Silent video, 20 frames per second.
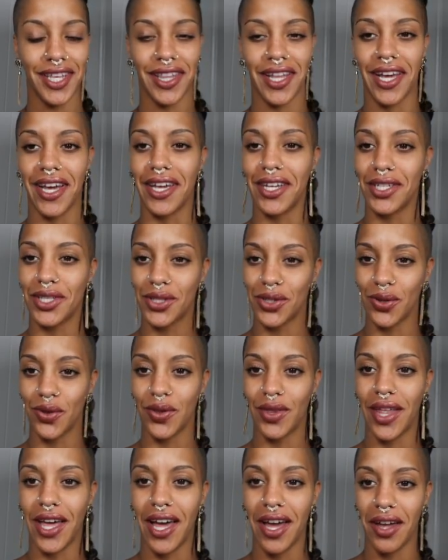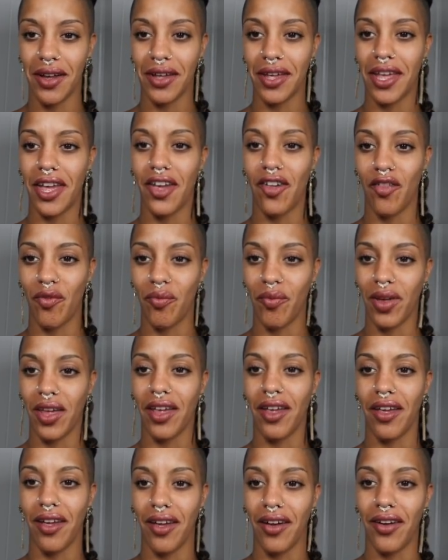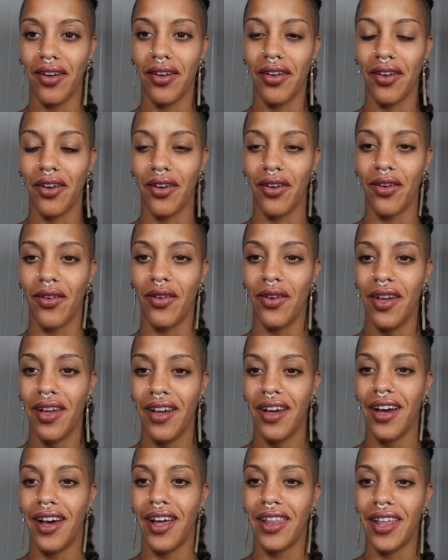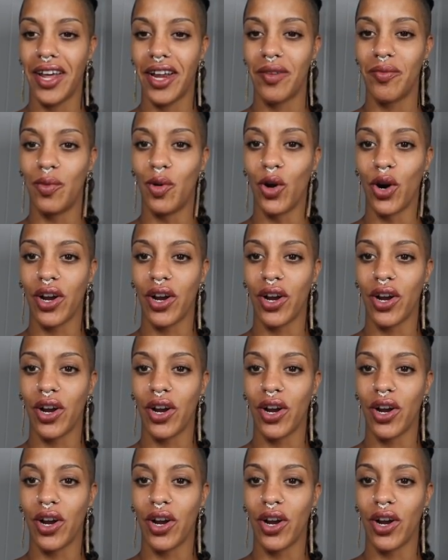that. So that gave me you know, a lot of more